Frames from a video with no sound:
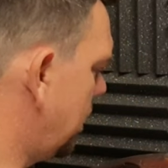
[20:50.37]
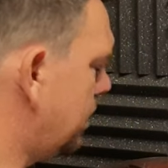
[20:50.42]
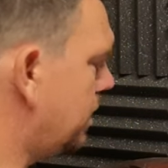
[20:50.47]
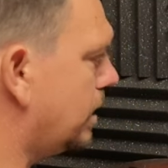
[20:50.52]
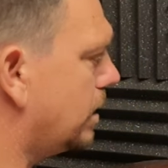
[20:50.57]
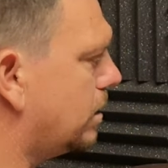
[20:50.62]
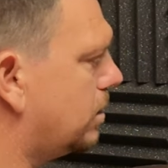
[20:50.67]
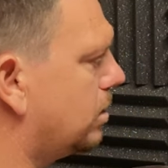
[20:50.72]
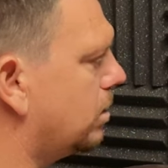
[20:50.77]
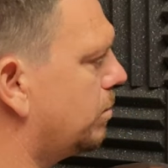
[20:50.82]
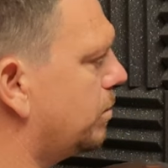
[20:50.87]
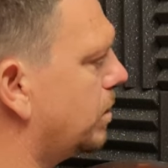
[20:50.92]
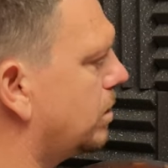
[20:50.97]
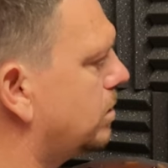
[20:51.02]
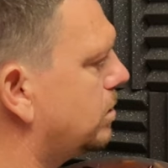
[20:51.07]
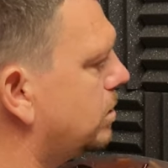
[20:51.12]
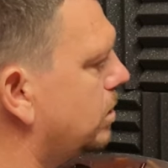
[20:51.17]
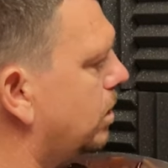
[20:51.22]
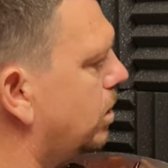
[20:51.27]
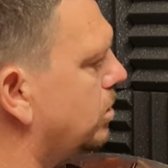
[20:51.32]
And then come
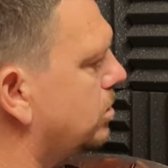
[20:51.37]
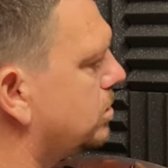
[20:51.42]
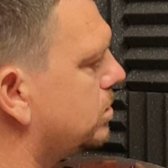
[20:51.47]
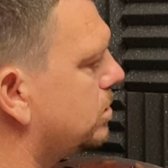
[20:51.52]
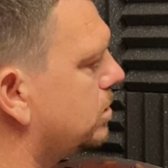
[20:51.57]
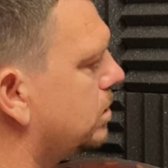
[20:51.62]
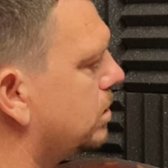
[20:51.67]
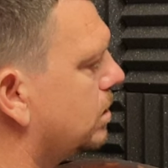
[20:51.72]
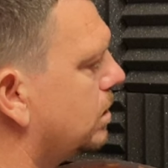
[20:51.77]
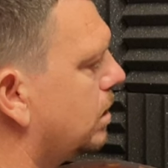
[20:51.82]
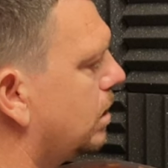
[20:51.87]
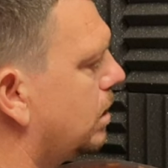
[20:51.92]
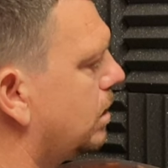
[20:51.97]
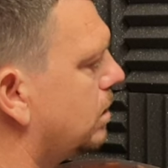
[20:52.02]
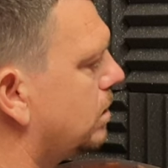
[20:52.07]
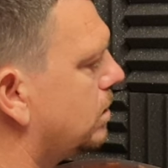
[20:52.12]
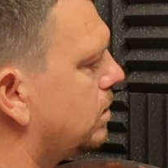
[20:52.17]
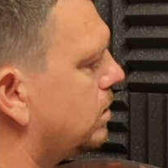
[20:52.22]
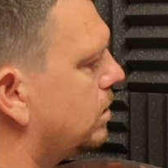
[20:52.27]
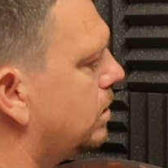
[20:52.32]
across
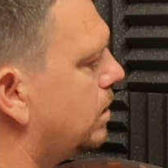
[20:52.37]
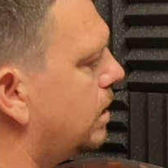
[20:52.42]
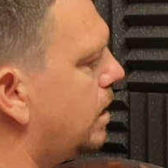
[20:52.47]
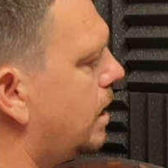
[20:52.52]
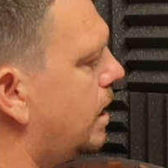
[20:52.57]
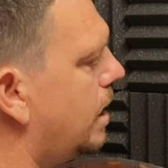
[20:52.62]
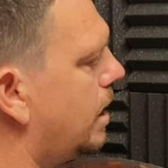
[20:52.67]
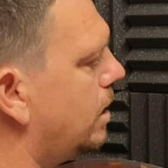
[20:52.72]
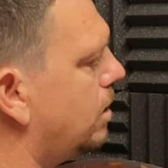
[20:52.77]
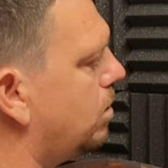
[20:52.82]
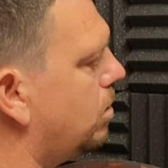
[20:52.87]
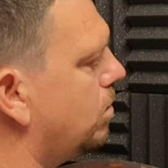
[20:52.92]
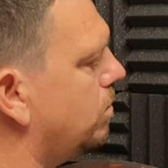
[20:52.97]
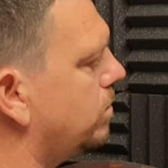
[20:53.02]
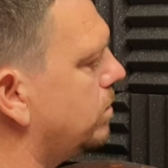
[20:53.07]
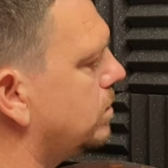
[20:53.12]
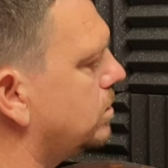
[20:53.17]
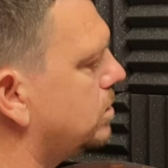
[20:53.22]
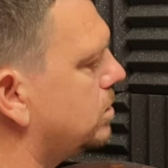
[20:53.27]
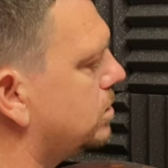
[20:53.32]
right
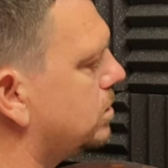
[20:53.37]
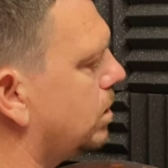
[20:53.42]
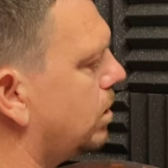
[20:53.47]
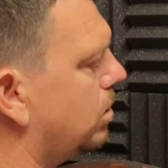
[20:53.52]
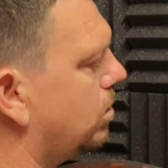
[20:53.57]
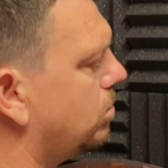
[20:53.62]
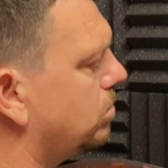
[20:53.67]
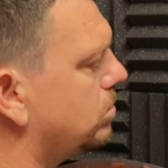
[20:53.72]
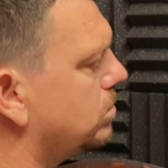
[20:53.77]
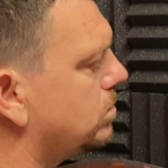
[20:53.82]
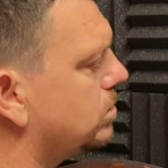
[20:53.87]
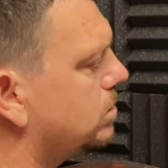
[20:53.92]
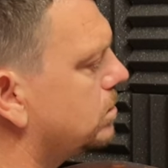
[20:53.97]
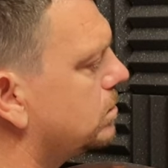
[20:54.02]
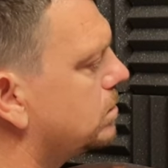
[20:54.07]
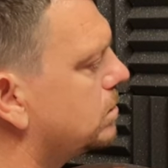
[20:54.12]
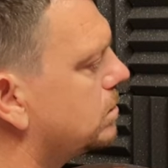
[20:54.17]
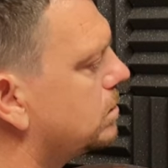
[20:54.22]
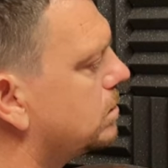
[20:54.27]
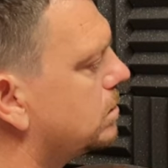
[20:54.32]
over the stones.